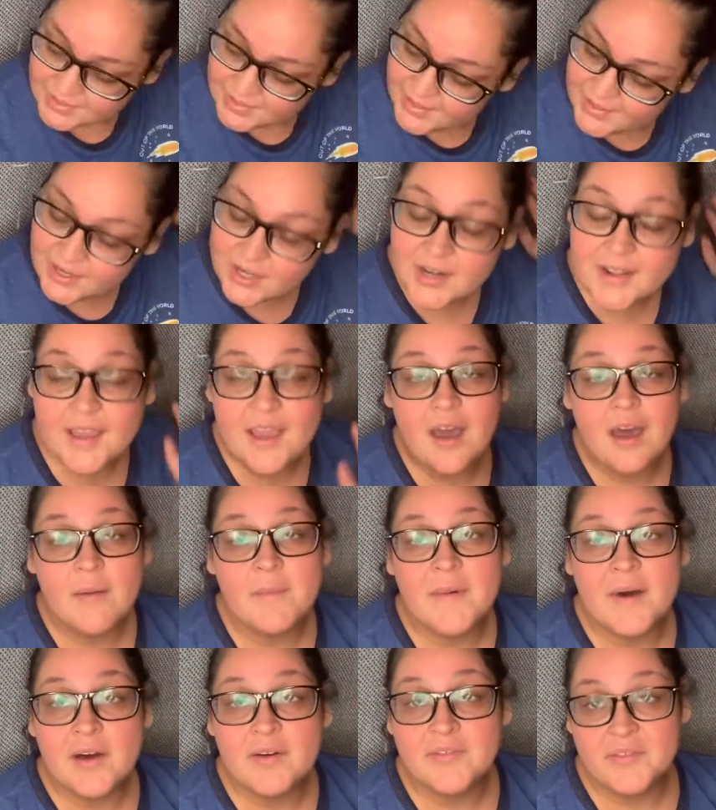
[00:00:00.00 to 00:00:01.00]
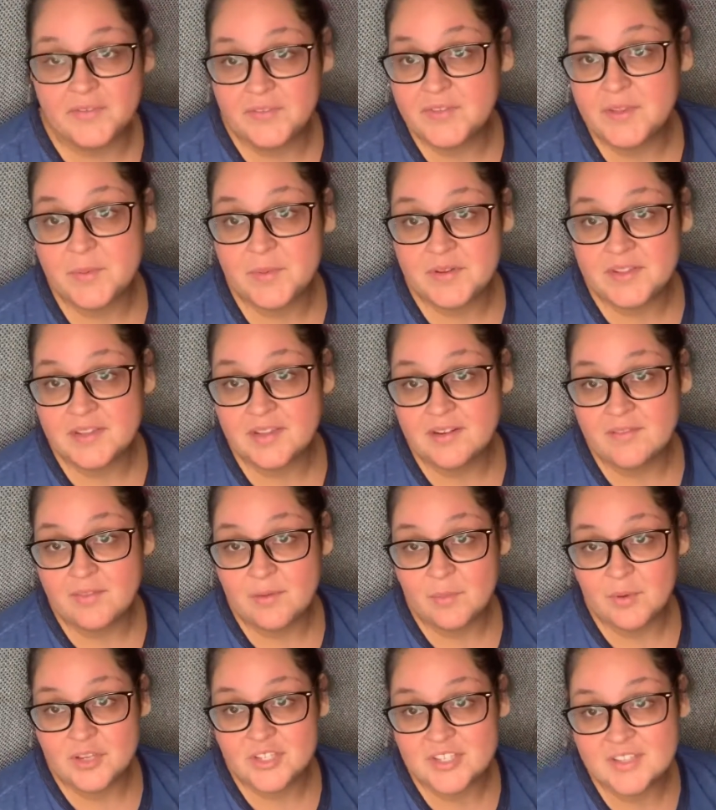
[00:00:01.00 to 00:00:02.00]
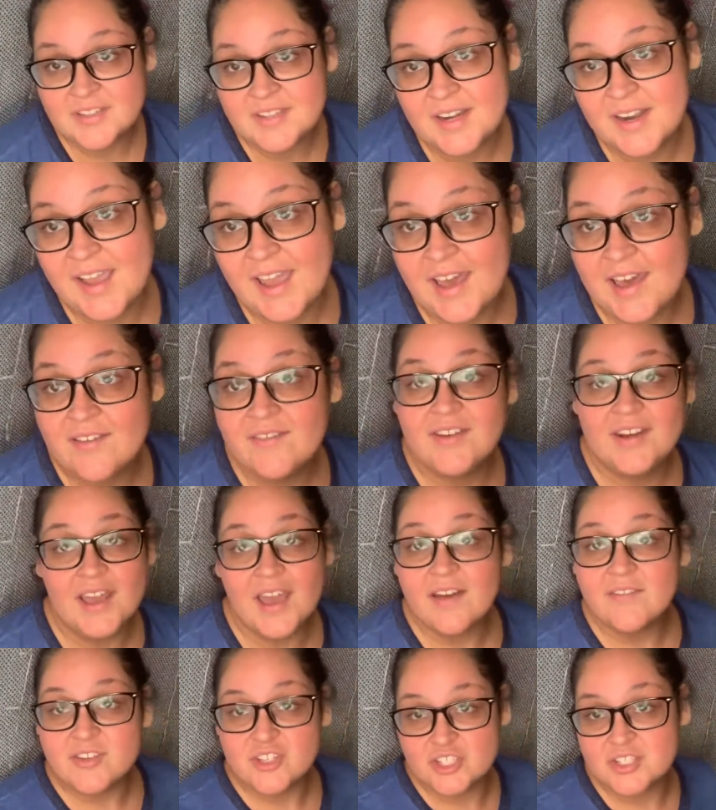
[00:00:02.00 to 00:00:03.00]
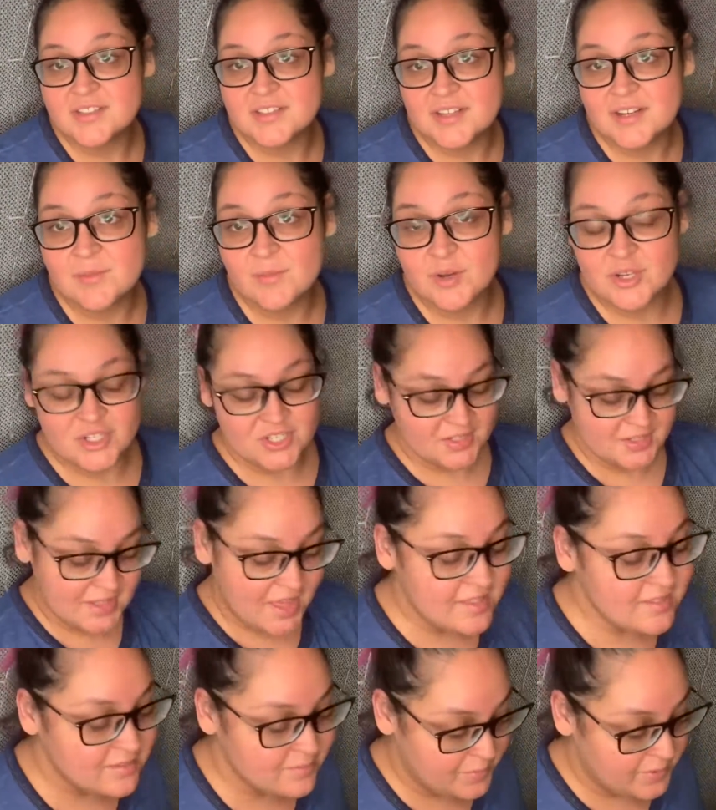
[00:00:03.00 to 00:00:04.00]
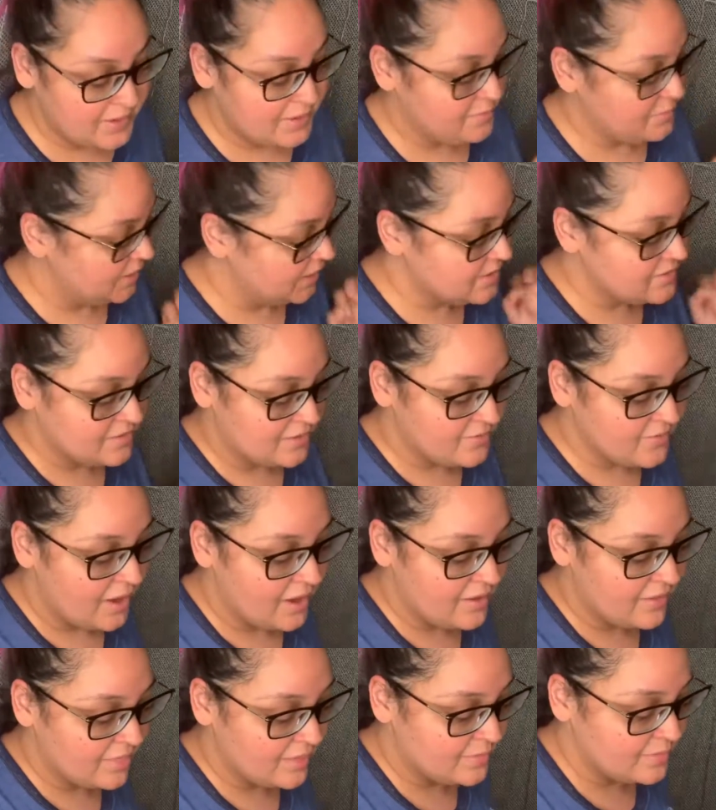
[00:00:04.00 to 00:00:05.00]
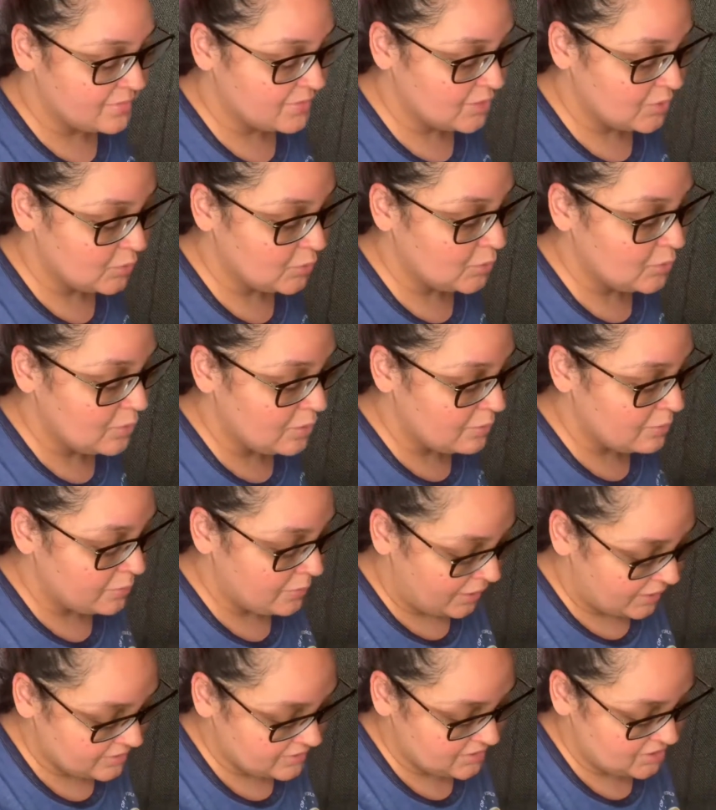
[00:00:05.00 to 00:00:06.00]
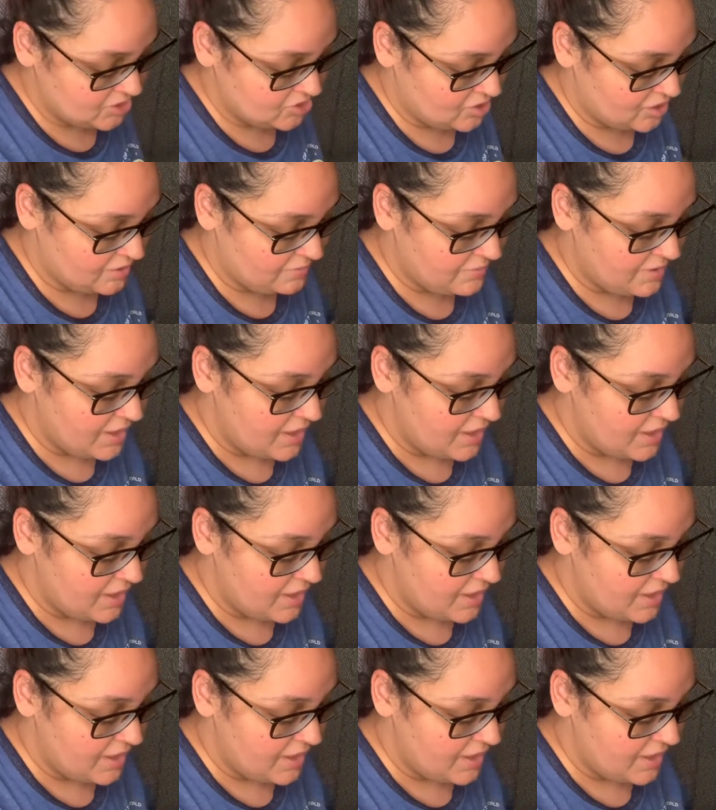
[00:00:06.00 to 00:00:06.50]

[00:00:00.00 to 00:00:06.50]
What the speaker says: Literally about 50% of the brushes that I have, and I have a shit ton of brushes, have been because I've gotten them through Boxycharm.